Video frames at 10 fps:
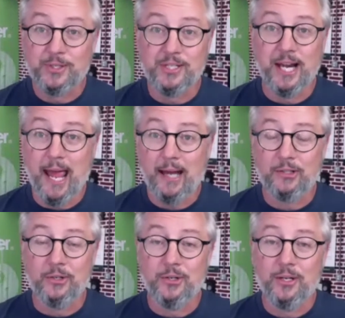as an
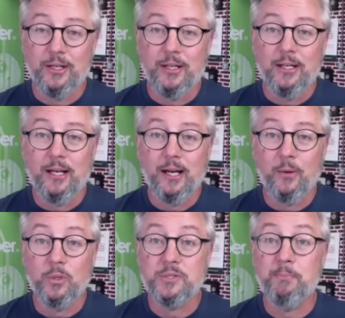actor, uh,
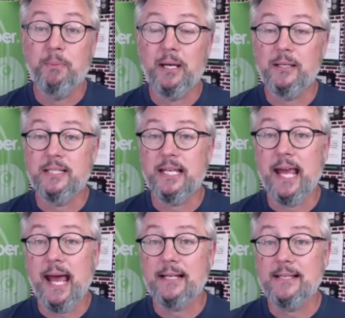was because he
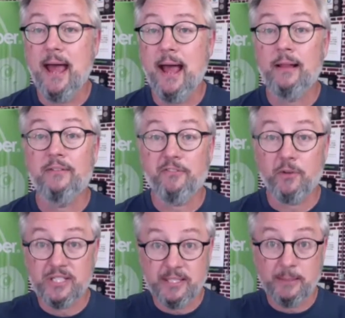had a talent for
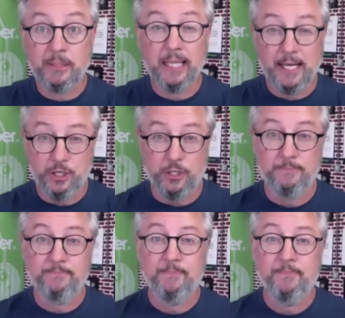assimilation.
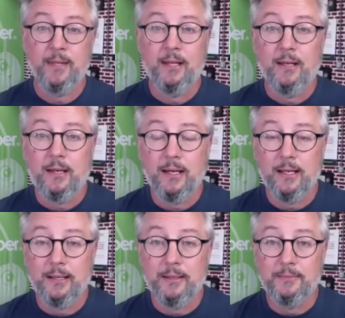
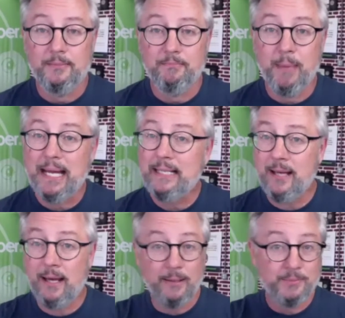Uh, many
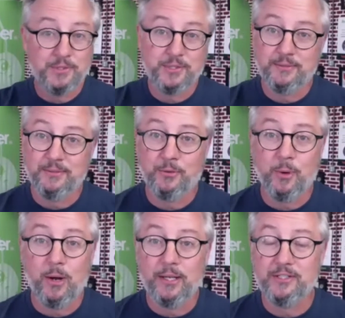times
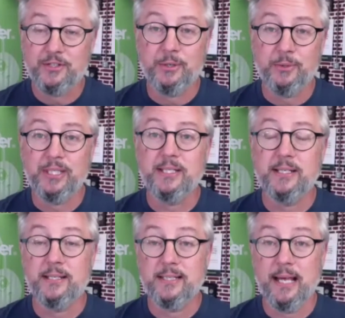throughout history, we see
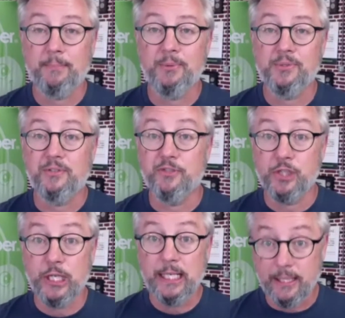examples of
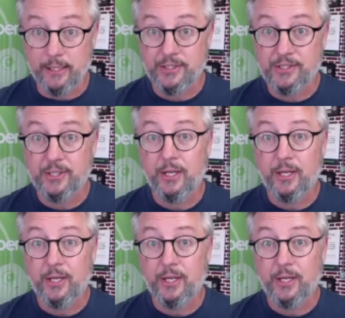genius